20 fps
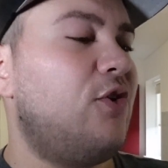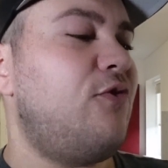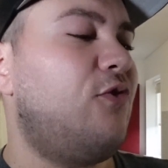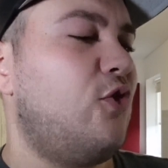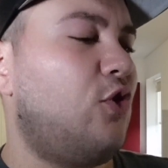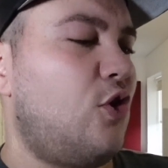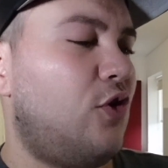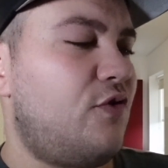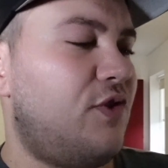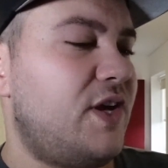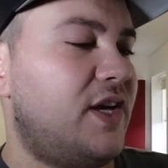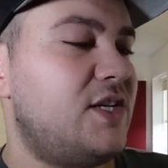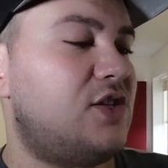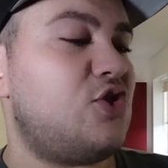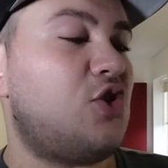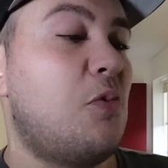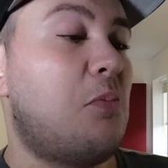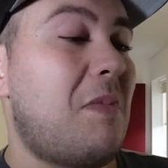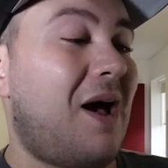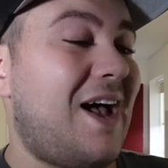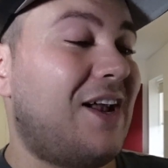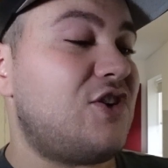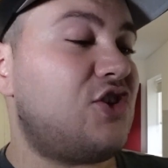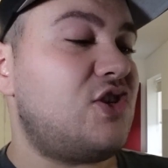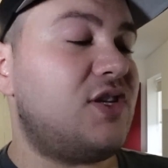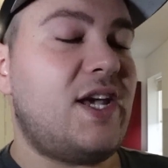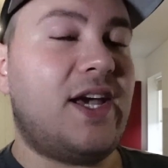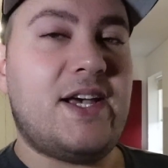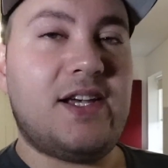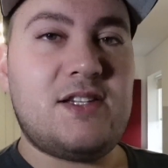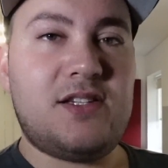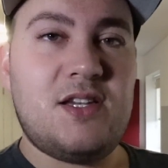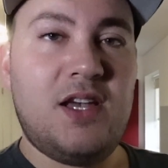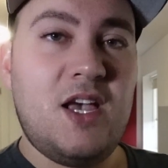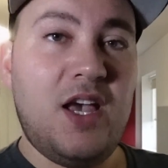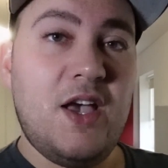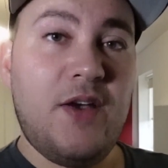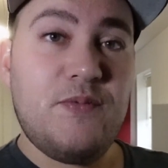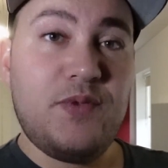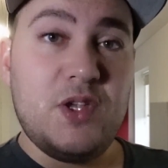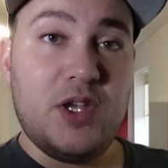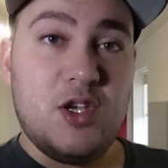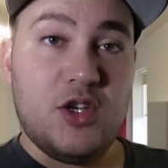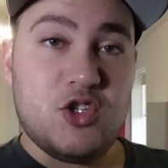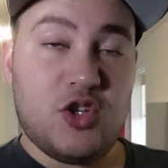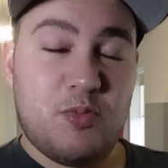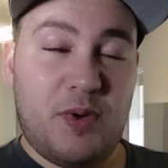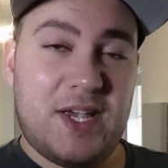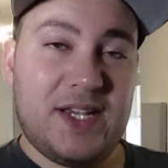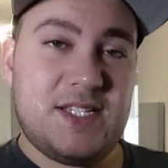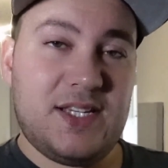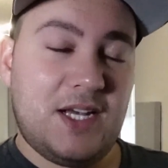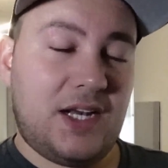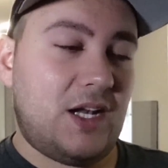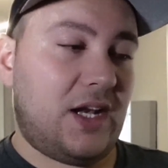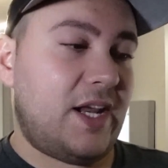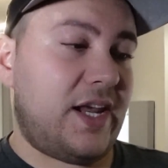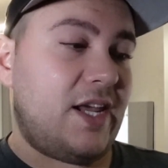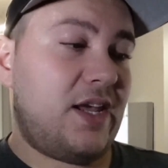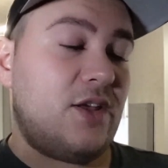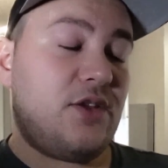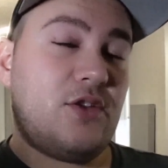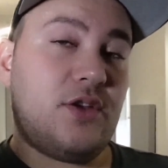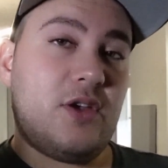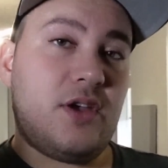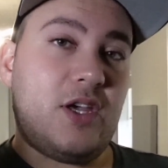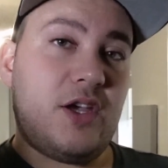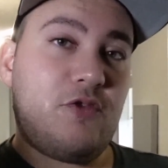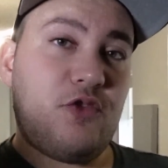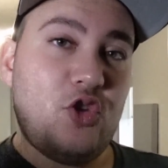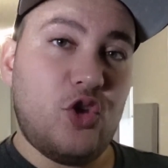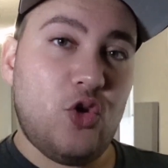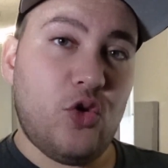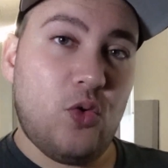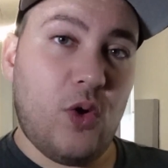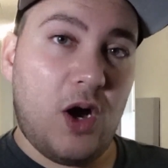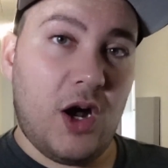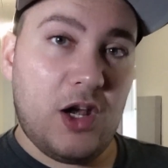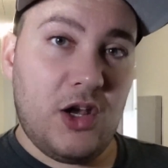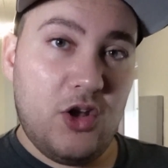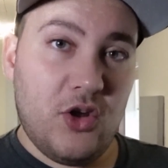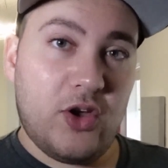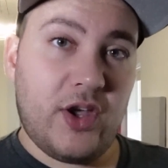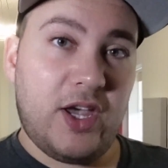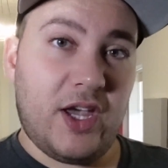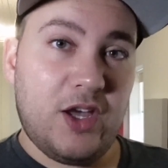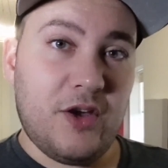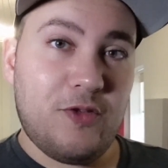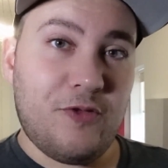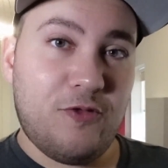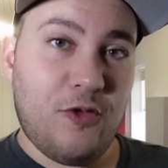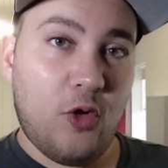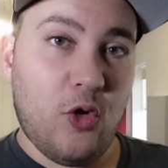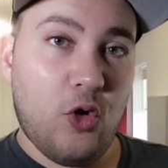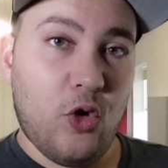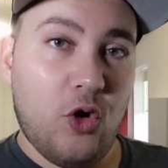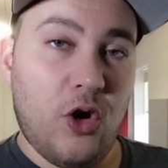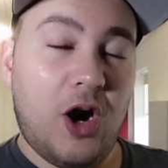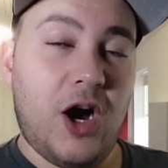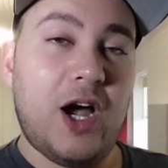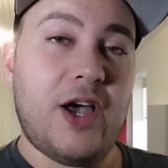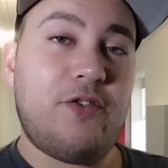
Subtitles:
4 of these to match the S. So basically, if you are looking for,